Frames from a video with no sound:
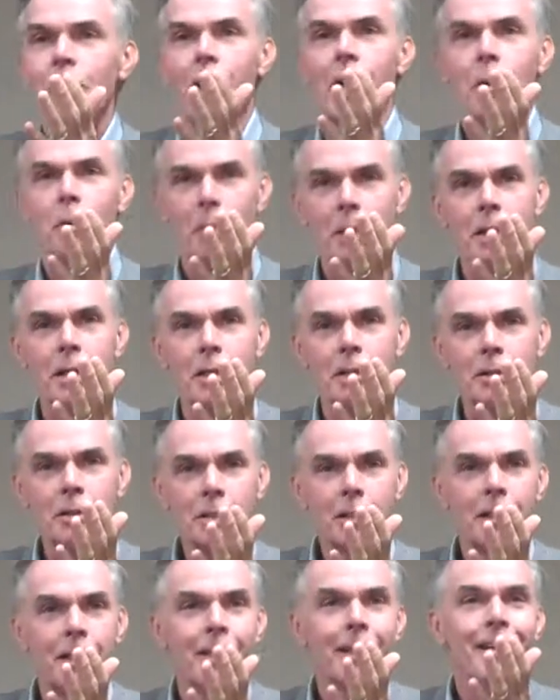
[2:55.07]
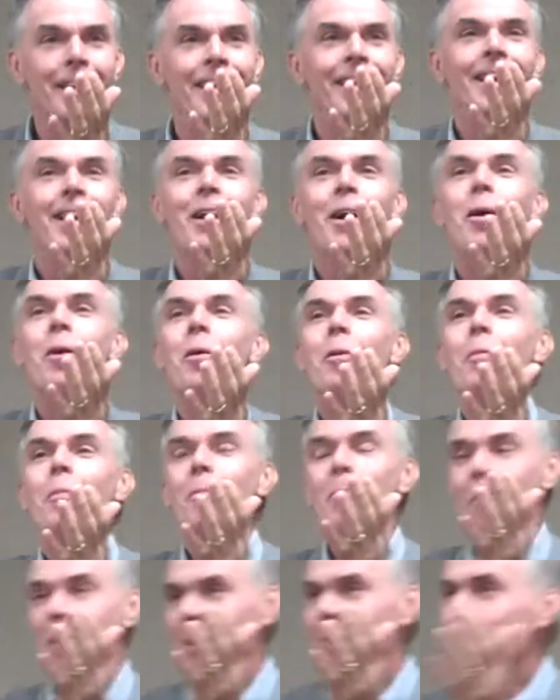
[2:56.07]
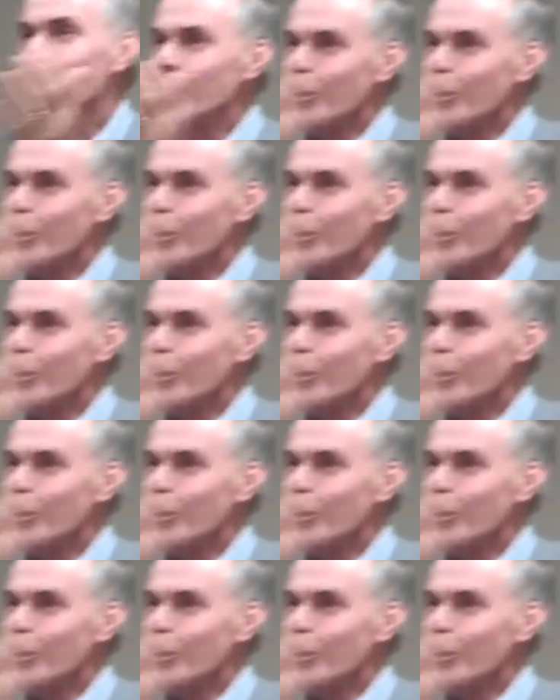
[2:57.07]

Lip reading: what that means. But